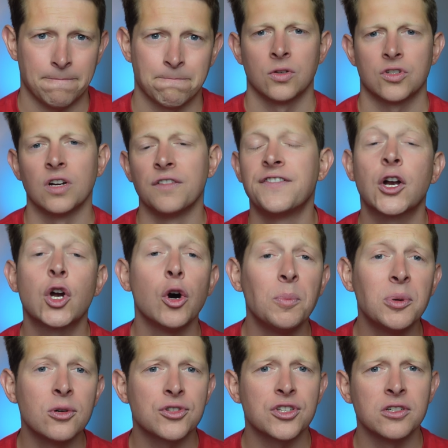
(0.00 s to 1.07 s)
So for
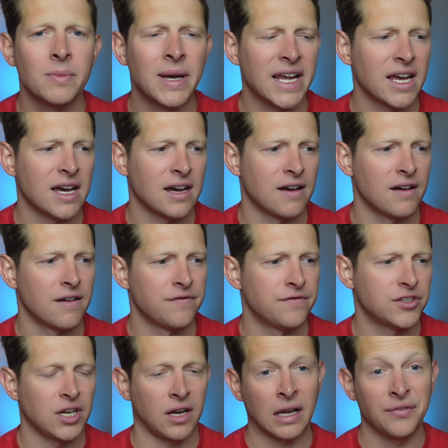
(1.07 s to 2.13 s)
couples who may have
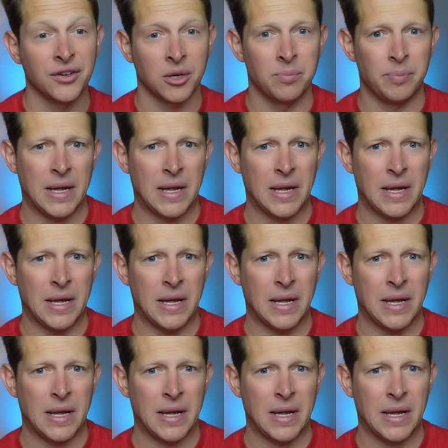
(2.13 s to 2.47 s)
significant